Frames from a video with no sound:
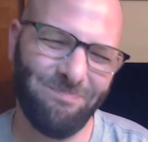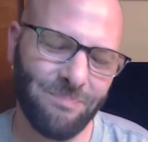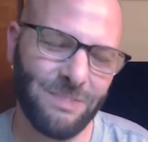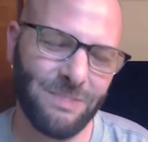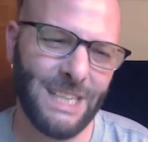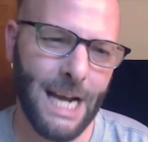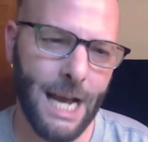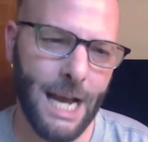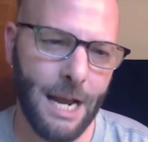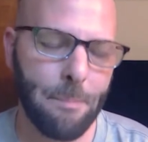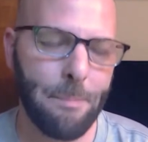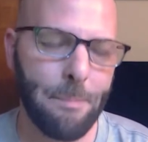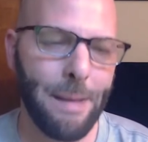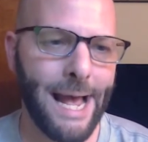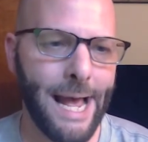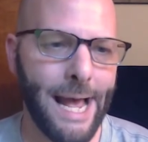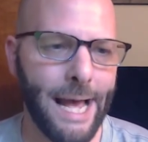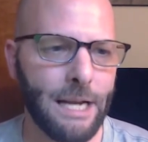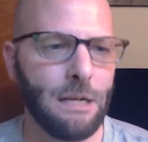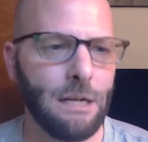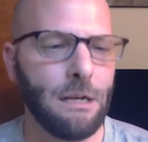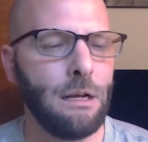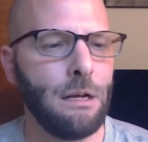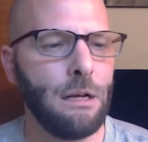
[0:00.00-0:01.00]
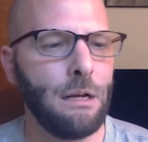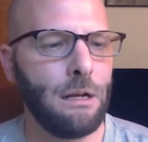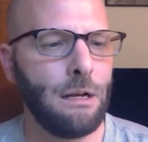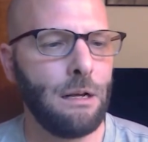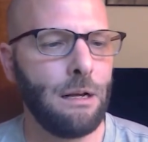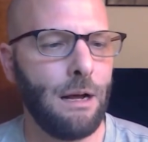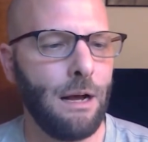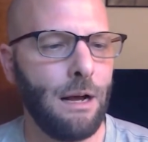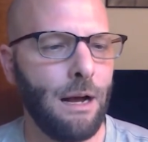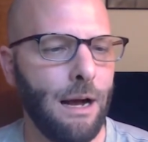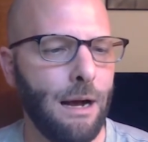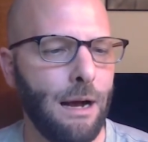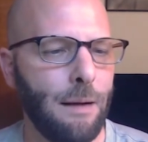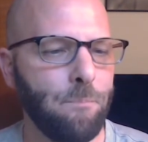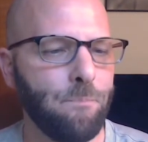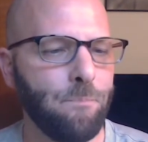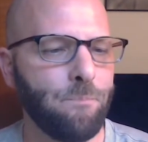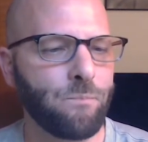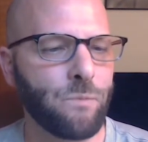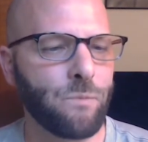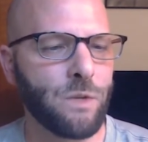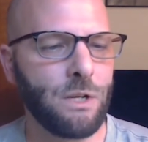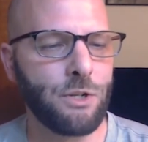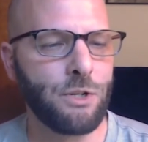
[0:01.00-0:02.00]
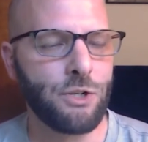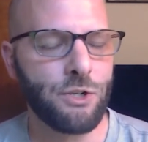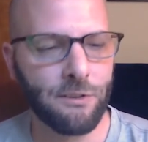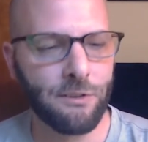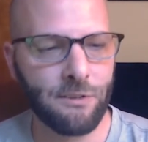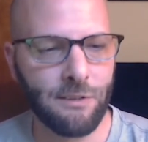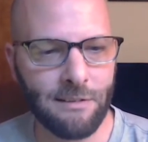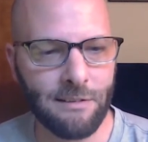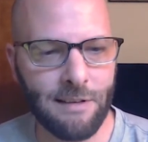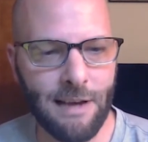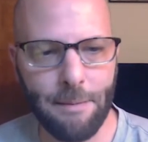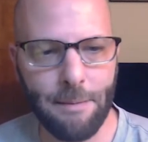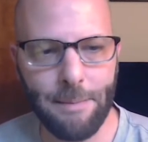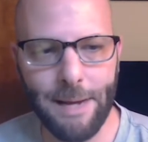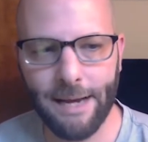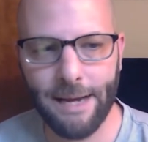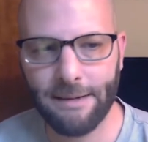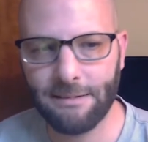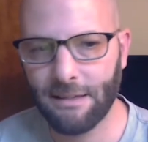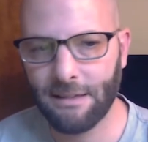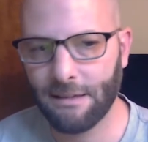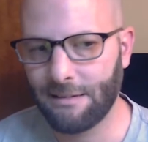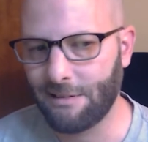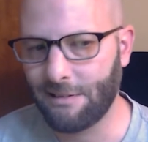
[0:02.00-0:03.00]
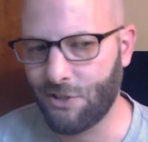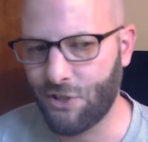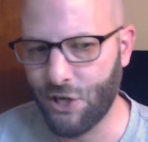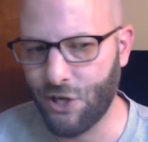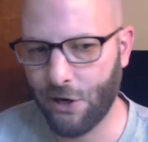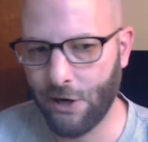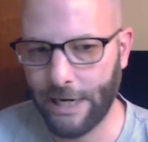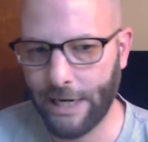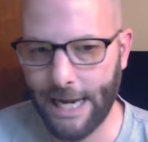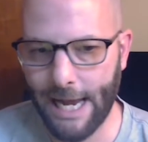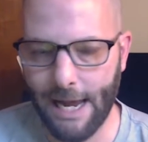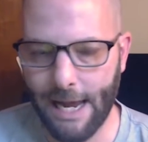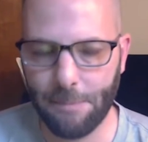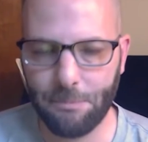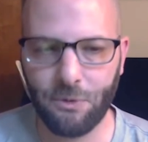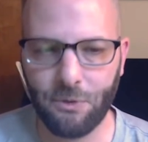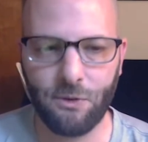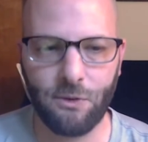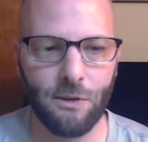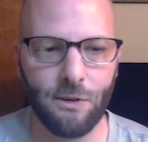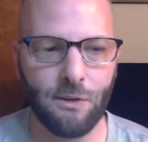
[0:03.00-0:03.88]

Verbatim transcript: kind of bad. Um, just-in-time access to sharing apps.